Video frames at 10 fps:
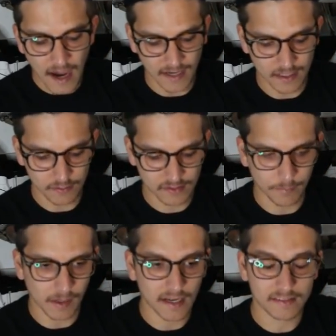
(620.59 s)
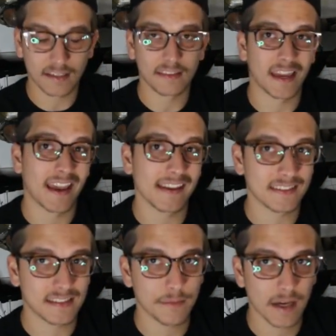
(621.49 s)
I hear some guys say they
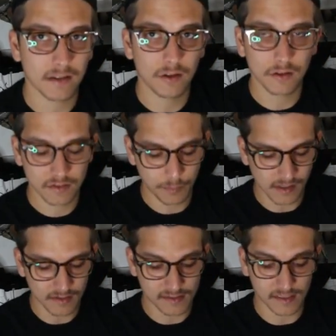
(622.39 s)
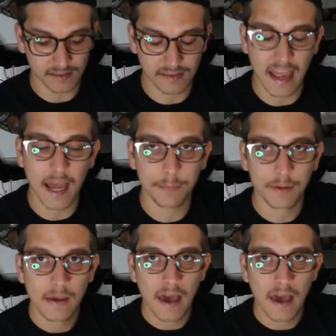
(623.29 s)
hate Z-Man hooks because they snap